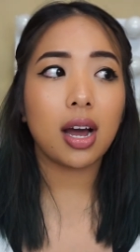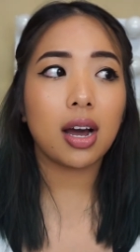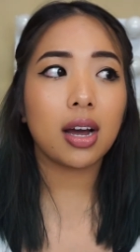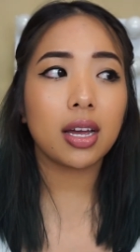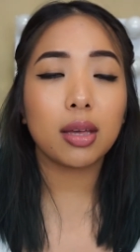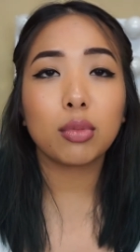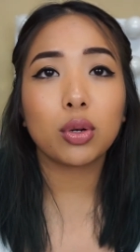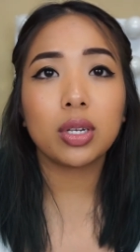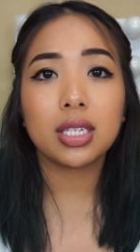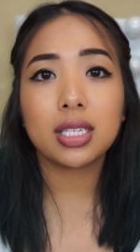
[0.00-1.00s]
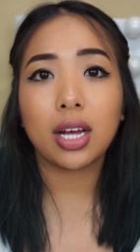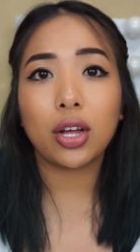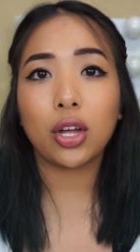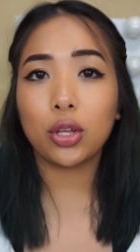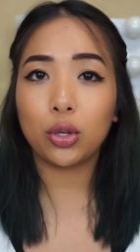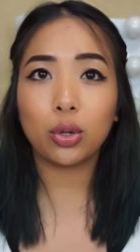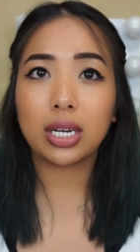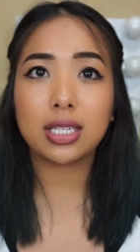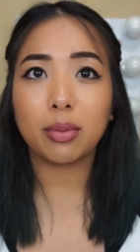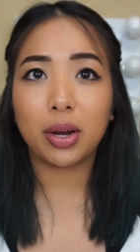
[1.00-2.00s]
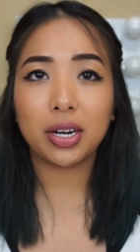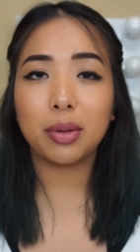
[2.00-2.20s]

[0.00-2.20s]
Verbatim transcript: I am going to tell you guys about